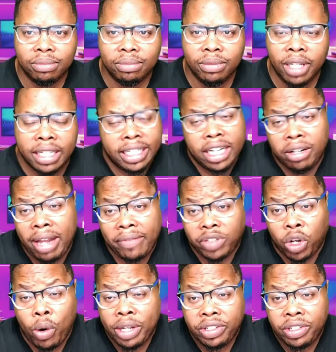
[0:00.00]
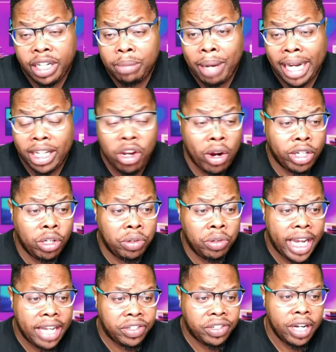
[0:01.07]
because He don't have to question anybody. He already knows the
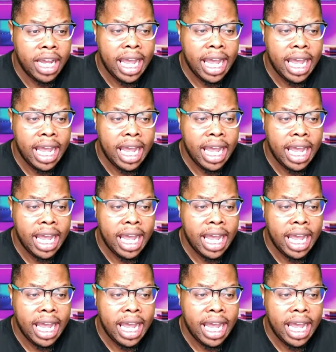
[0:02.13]
answer.